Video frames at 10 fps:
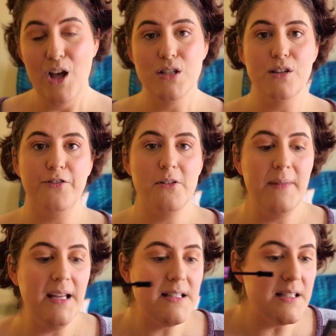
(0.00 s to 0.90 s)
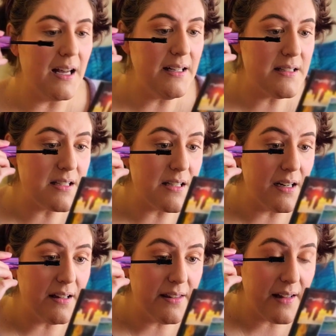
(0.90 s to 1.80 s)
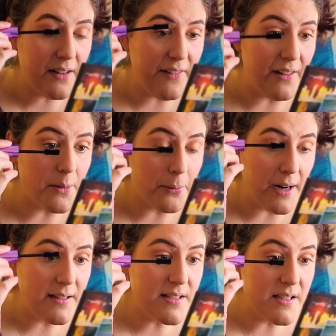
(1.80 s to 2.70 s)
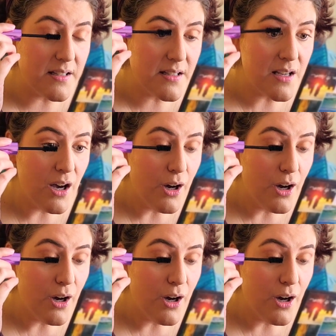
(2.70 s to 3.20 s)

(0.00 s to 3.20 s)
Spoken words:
So for me, it's not necessarily that I found the prices